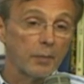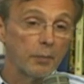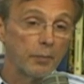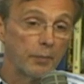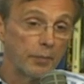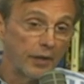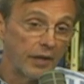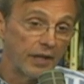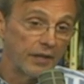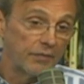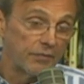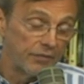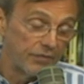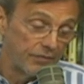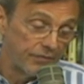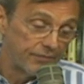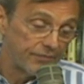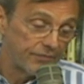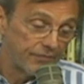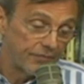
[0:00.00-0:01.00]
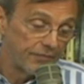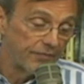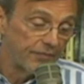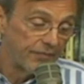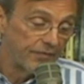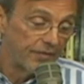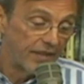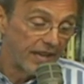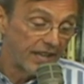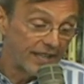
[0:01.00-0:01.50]
but
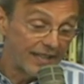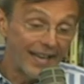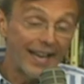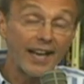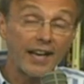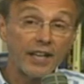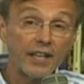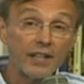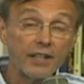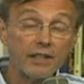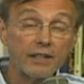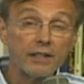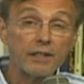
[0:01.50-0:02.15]
they get it.